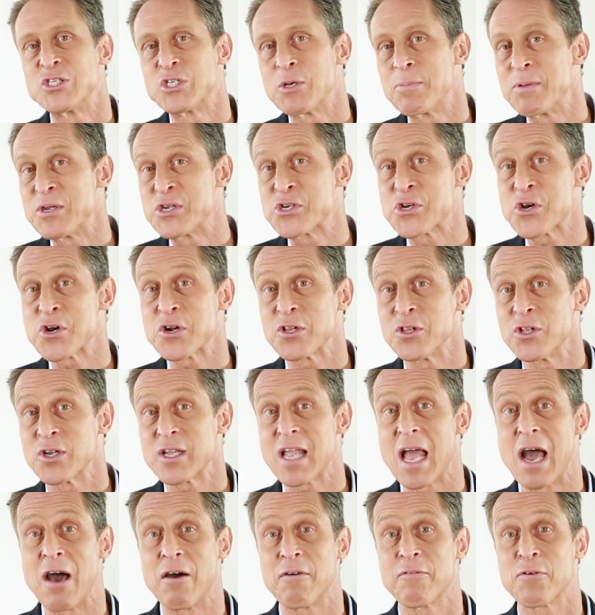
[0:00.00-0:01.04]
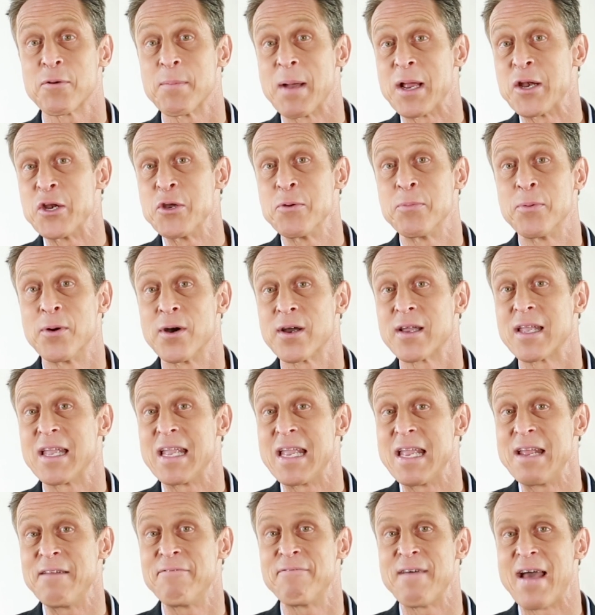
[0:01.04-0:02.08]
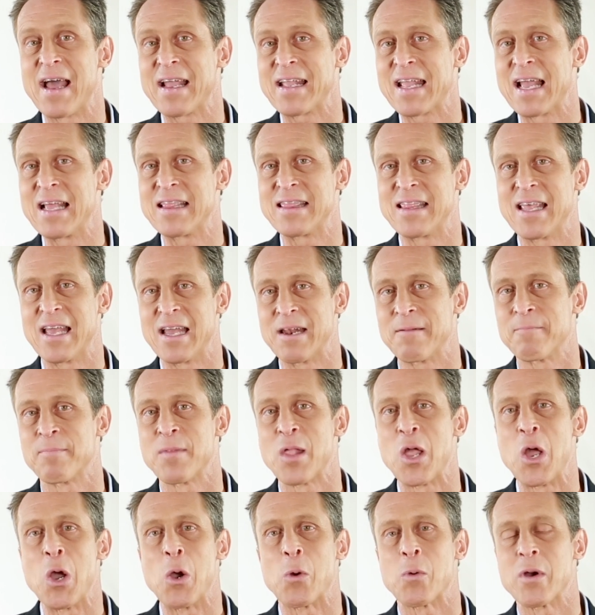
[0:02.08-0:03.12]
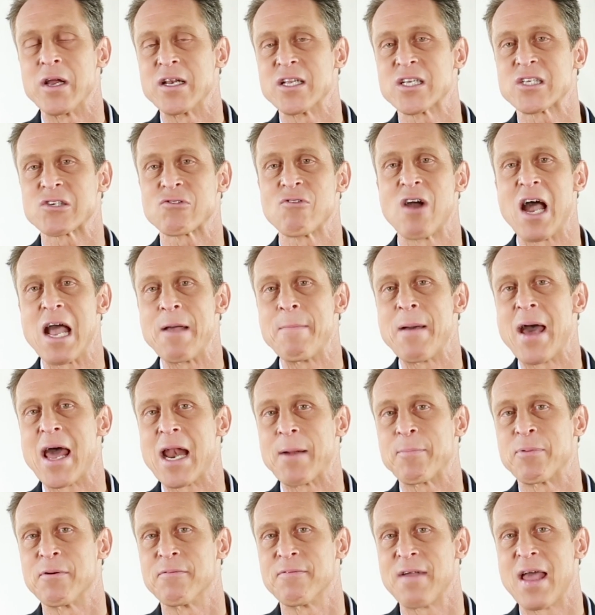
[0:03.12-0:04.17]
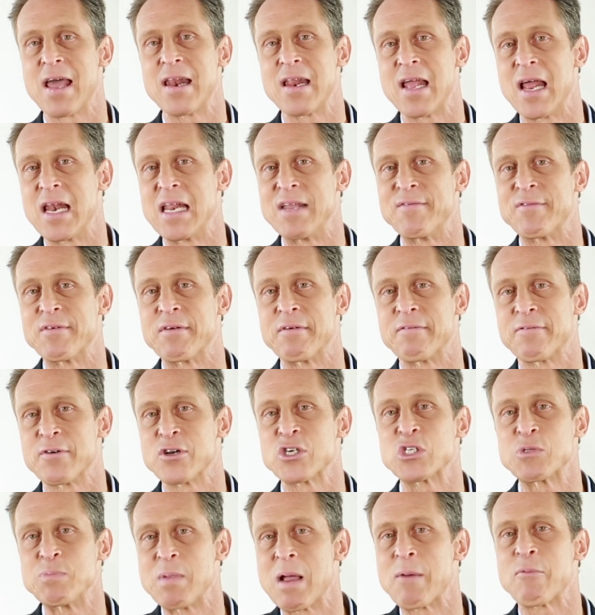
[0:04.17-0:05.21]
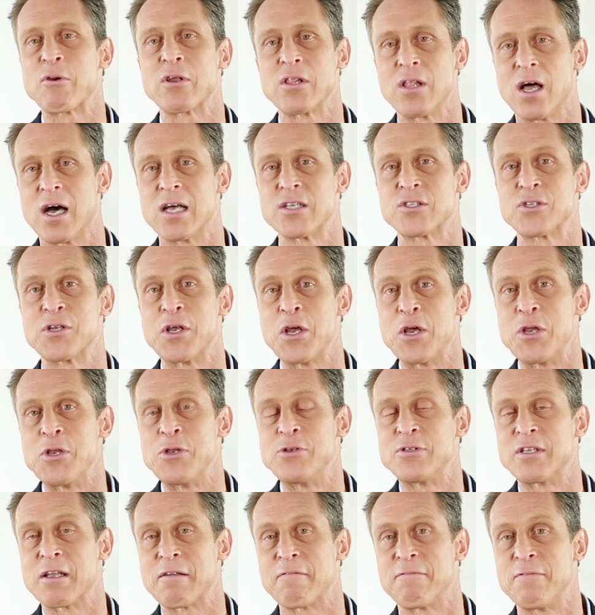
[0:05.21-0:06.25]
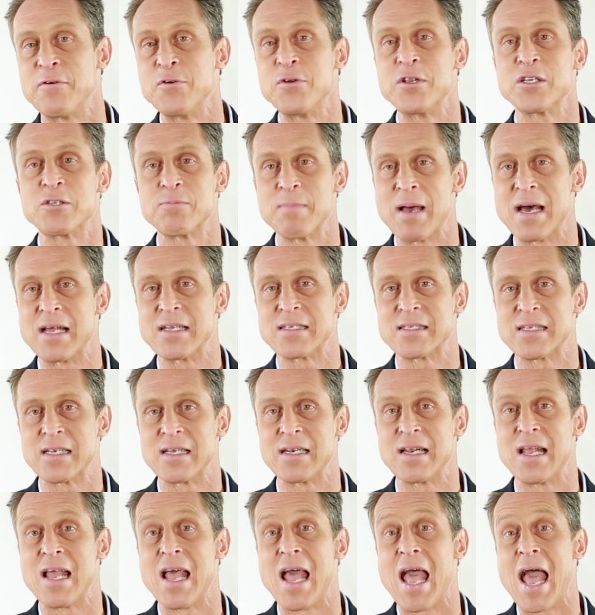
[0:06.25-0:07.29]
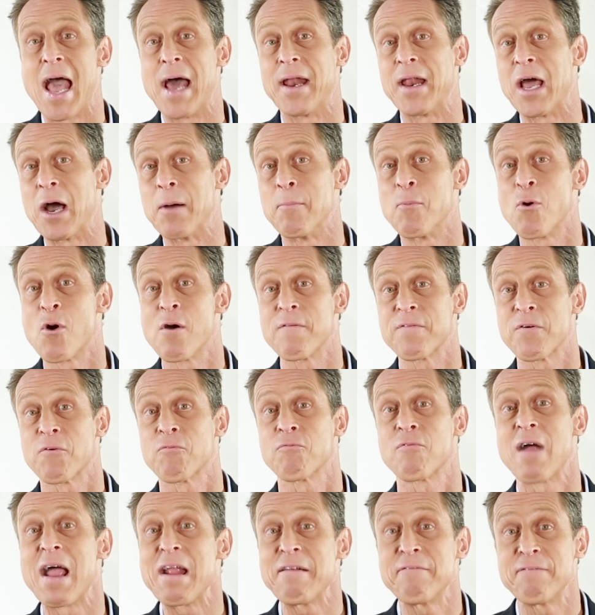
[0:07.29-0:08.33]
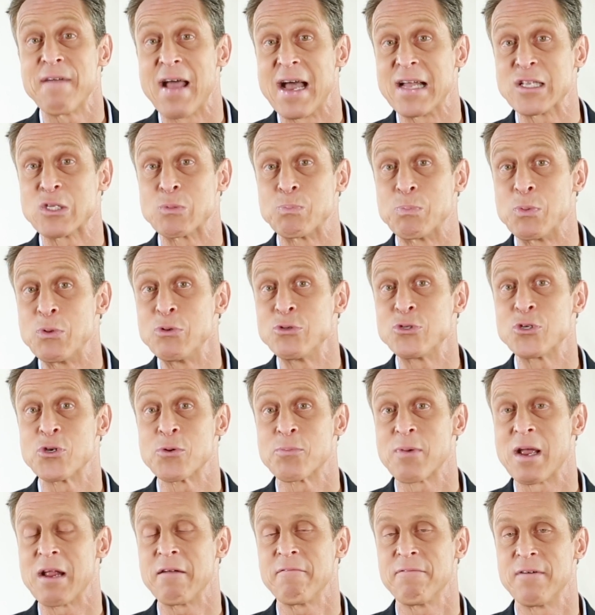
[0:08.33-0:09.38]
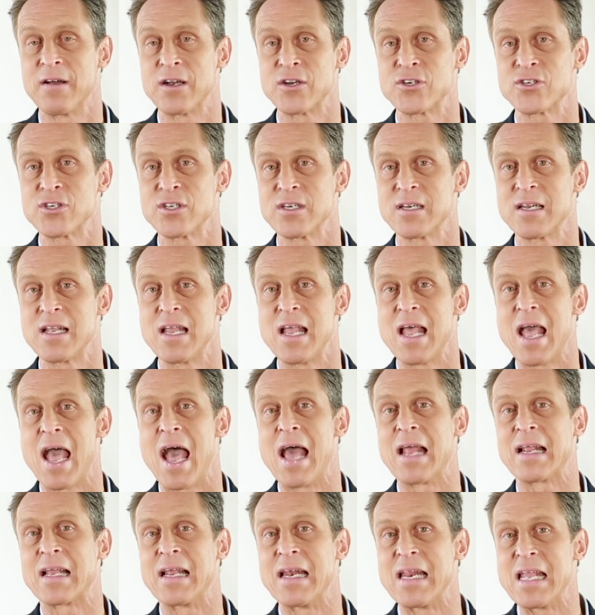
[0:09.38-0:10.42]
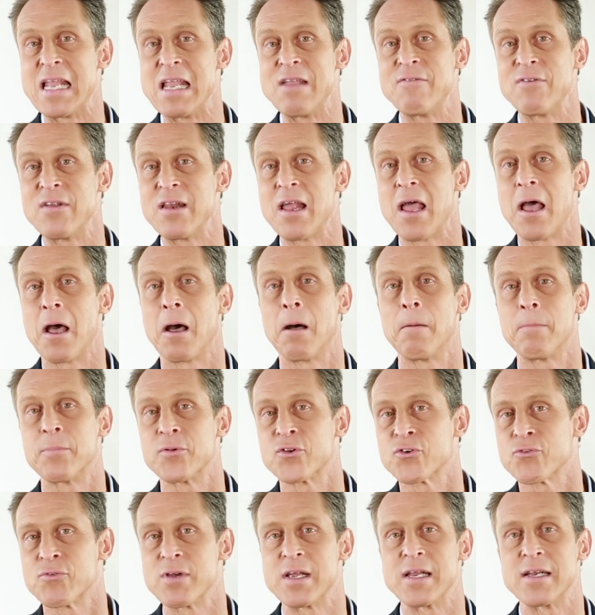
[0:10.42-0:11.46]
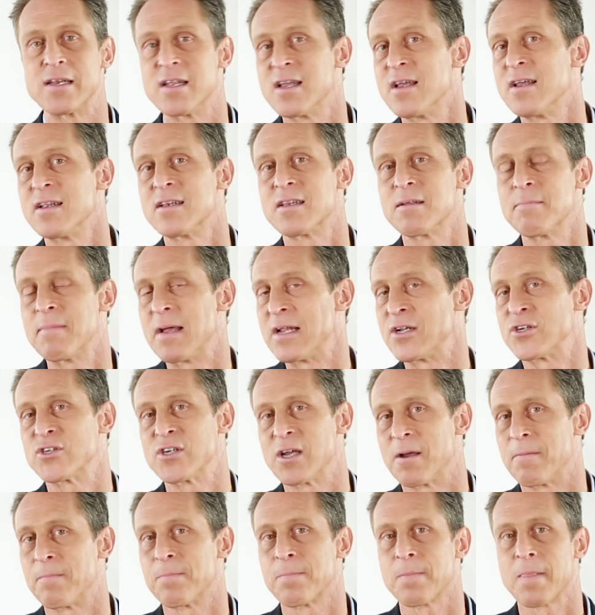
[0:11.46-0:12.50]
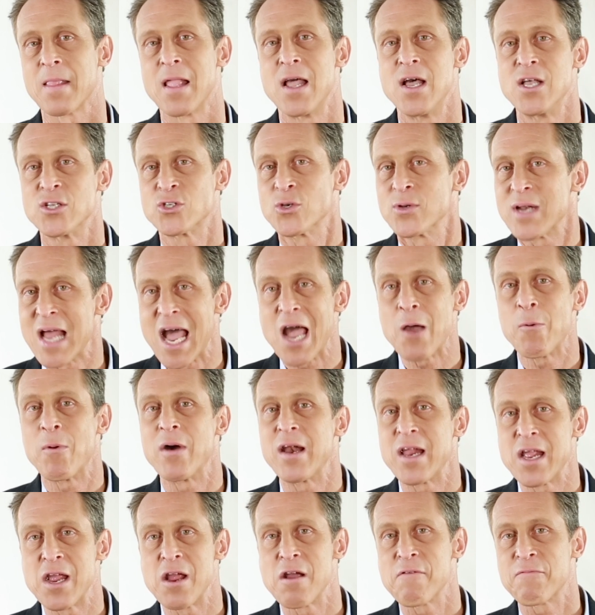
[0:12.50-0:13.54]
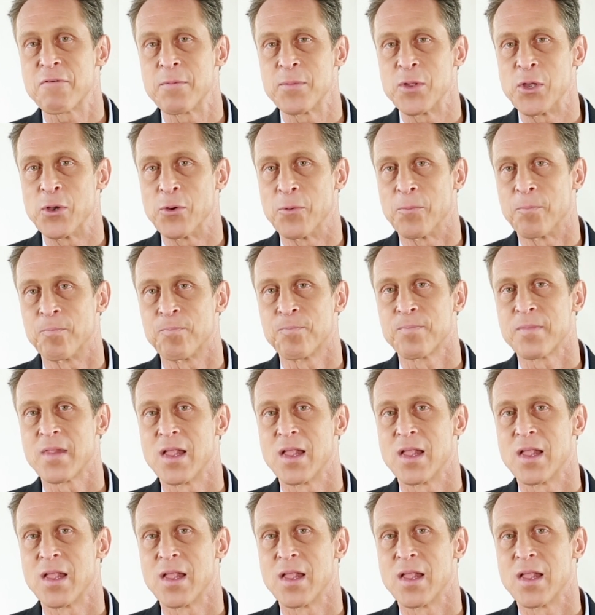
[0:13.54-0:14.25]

So be sure to look out for my new book, Eat Fat, Get Thin, where I describe how to prevent and even reverse memory loss using food as medicine and how more of the right fats boost your brain function and can even help treat dementia. So now I want to hear from you.